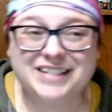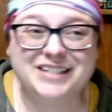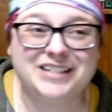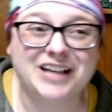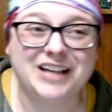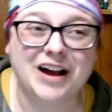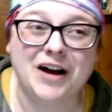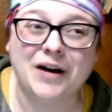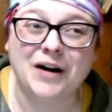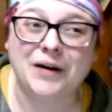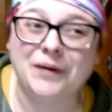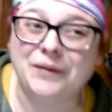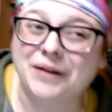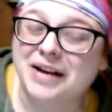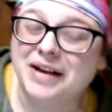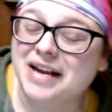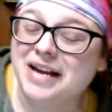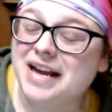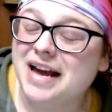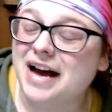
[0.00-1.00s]

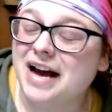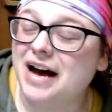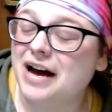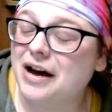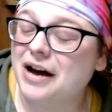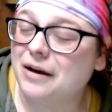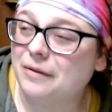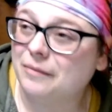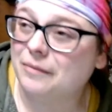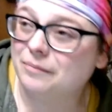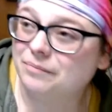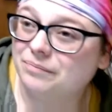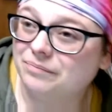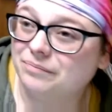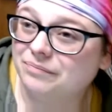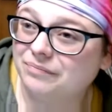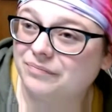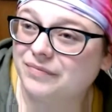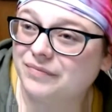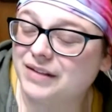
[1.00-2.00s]
So, um,
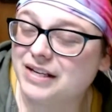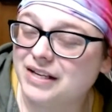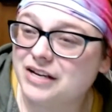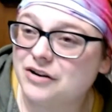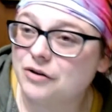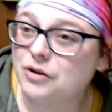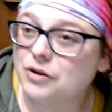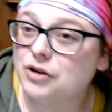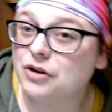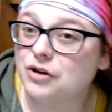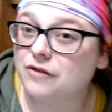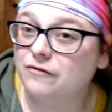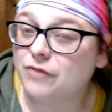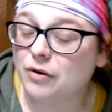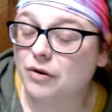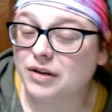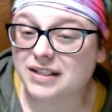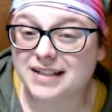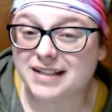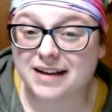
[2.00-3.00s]
you know you can
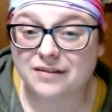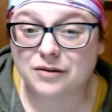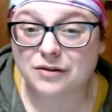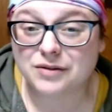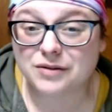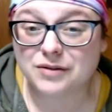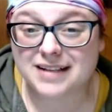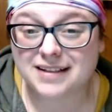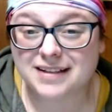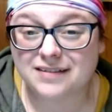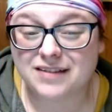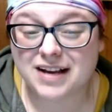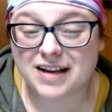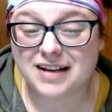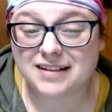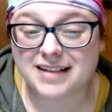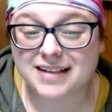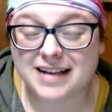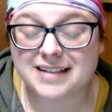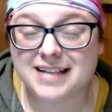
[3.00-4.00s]
focus on those kinds of
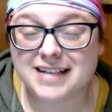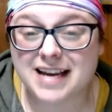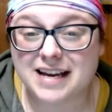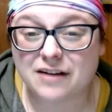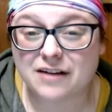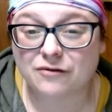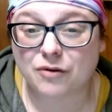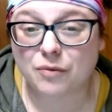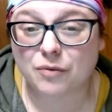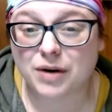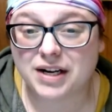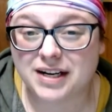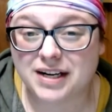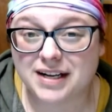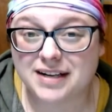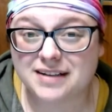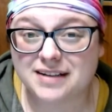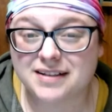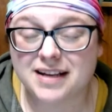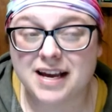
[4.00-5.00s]
things and take it for what
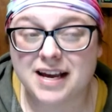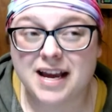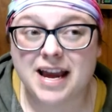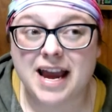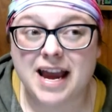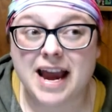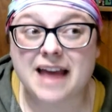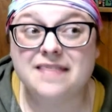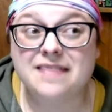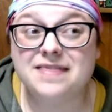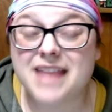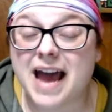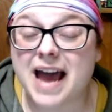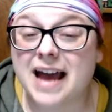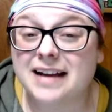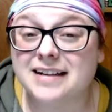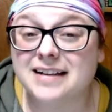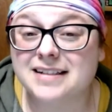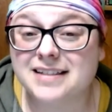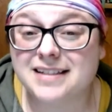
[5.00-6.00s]
it is and
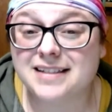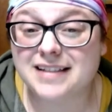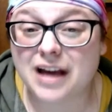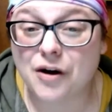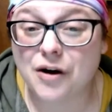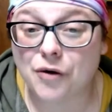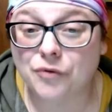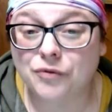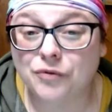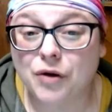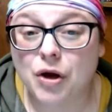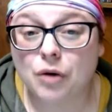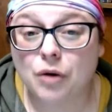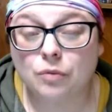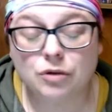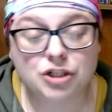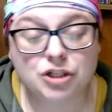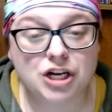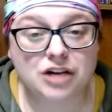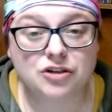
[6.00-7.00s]
that in itself
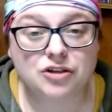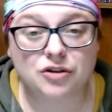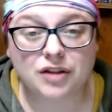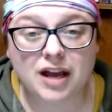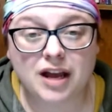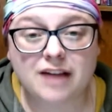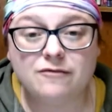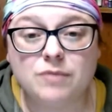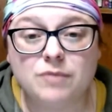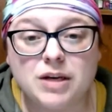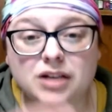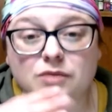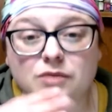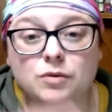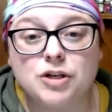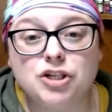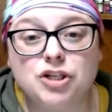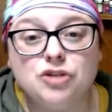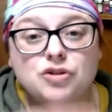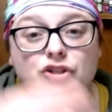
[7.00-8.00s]
will change your life
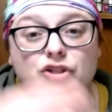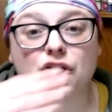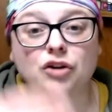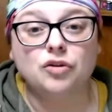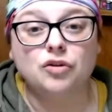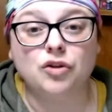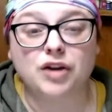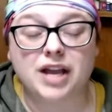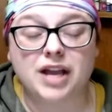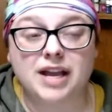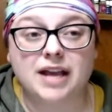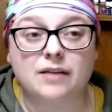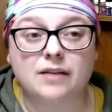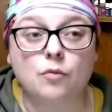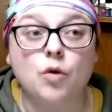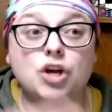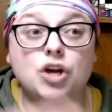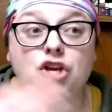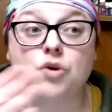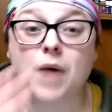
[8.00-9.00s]
because once you start looking
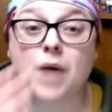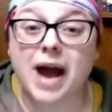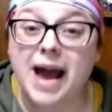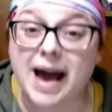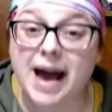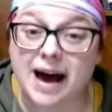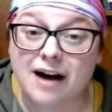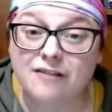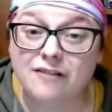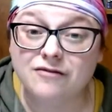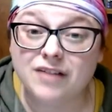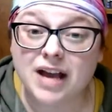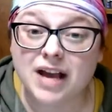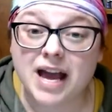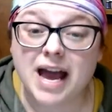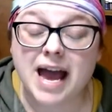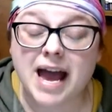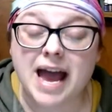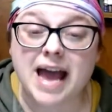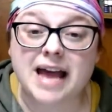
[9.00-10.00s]
at what you have
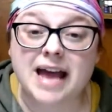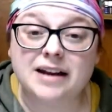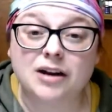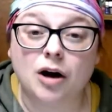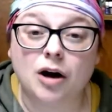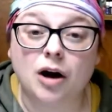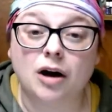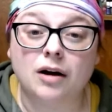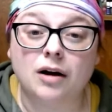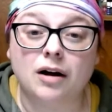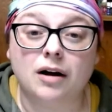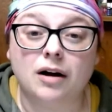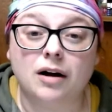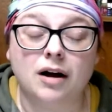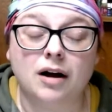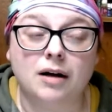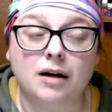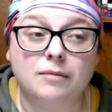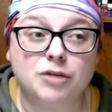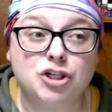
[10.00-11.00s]
and
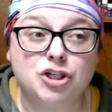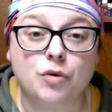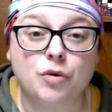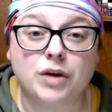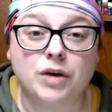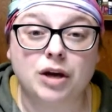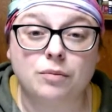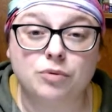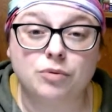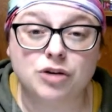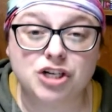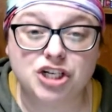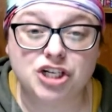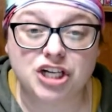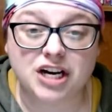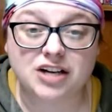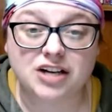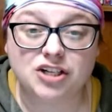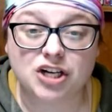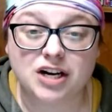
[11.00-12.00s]
um, showing
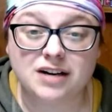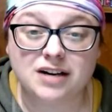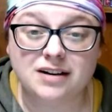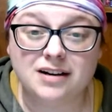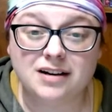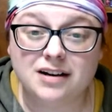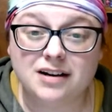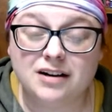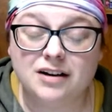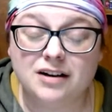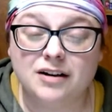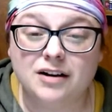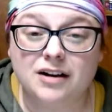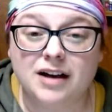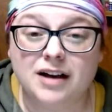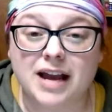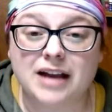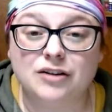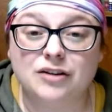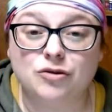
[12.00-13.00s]
appreciation
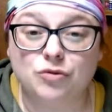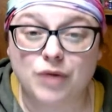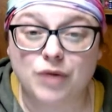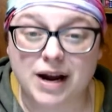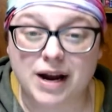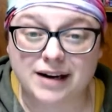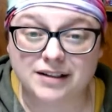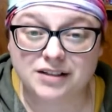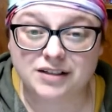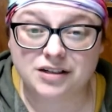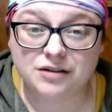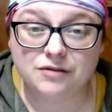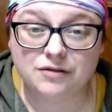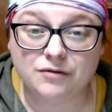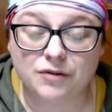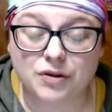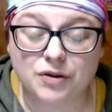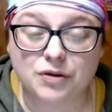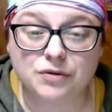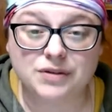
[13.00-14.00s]
and
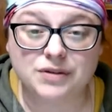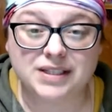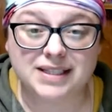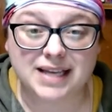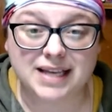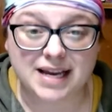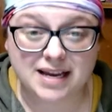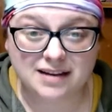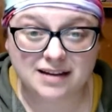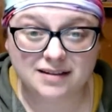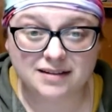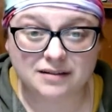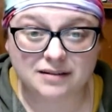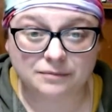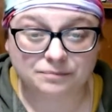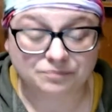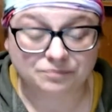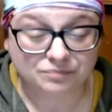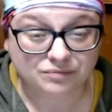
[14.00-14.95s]
gratitude for those things